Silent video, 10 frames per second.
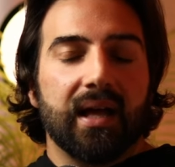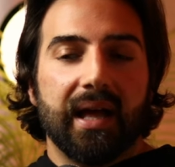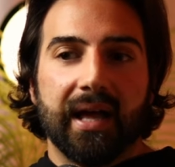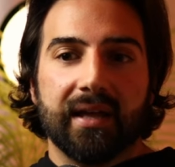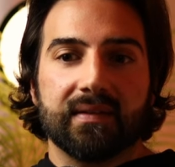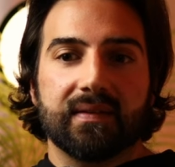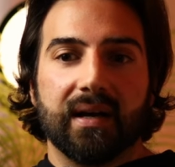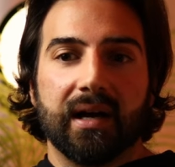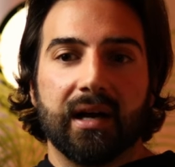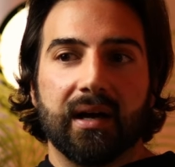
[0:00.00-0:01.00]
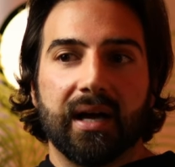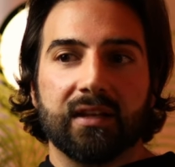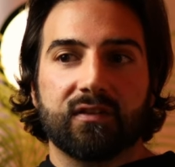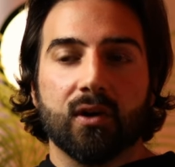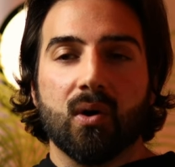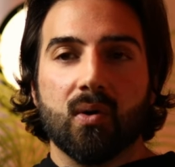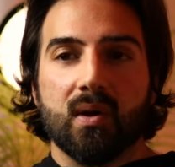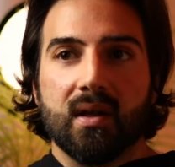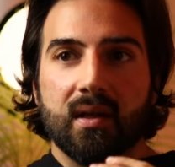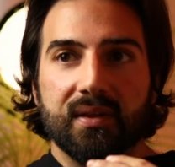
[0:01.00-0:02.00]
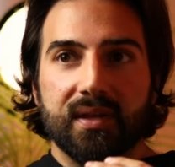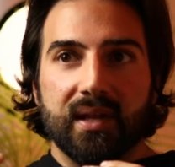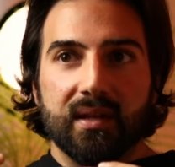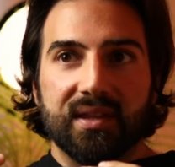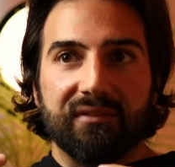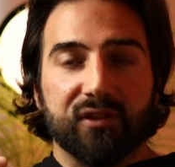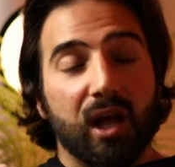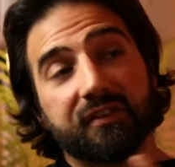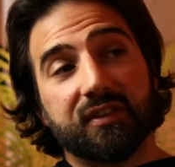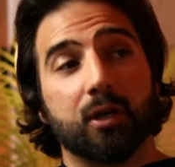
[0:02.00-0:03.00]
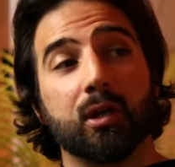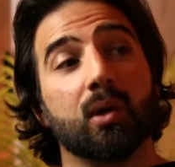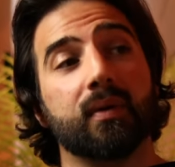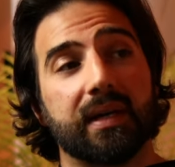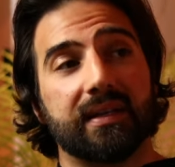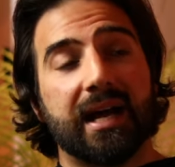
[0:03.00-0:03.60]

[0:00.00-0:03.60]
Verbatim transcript: And, uh, and so they've lost their glory.